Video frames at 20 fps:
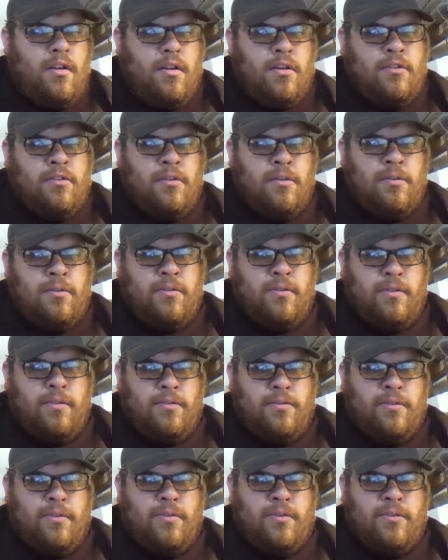So the
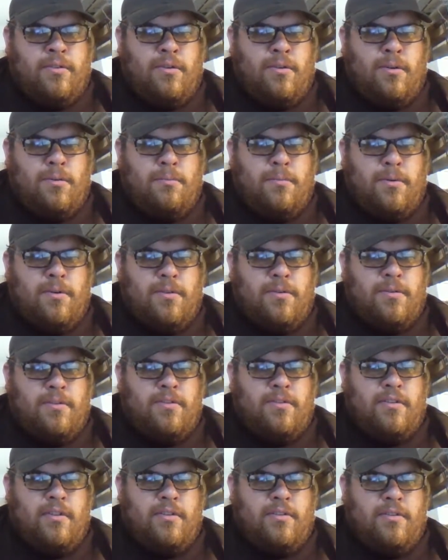first Chromebook
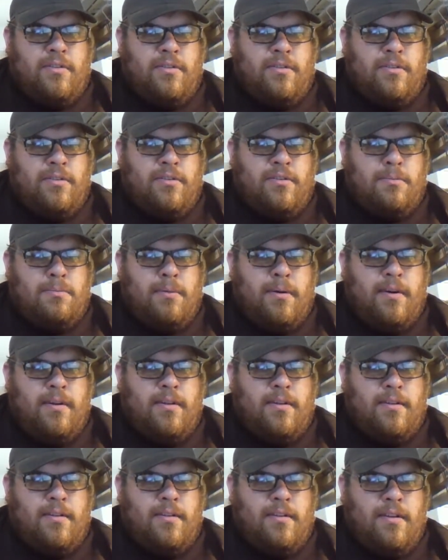was introduced
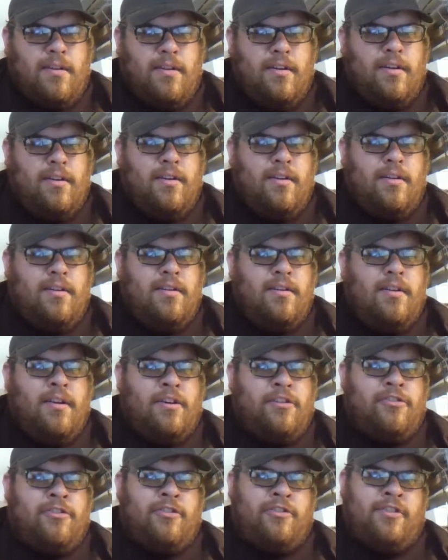by,
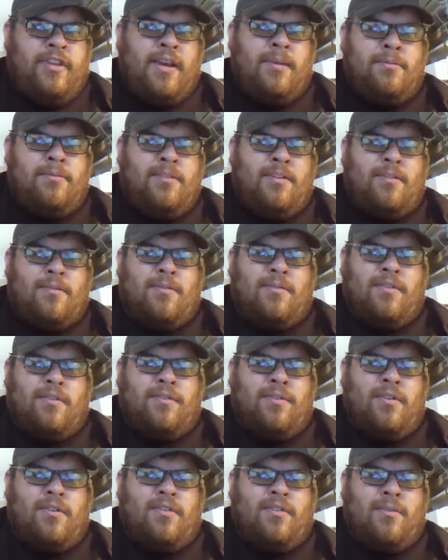actually Samsung was the
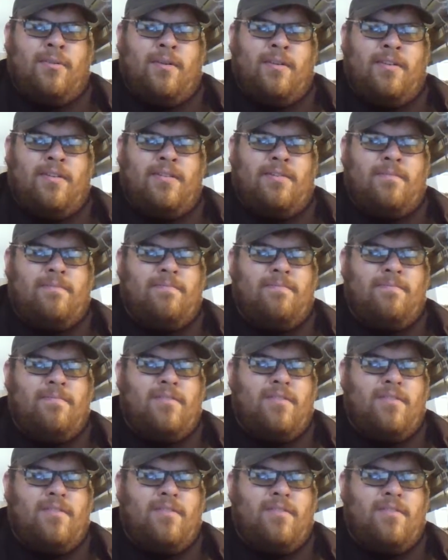first one.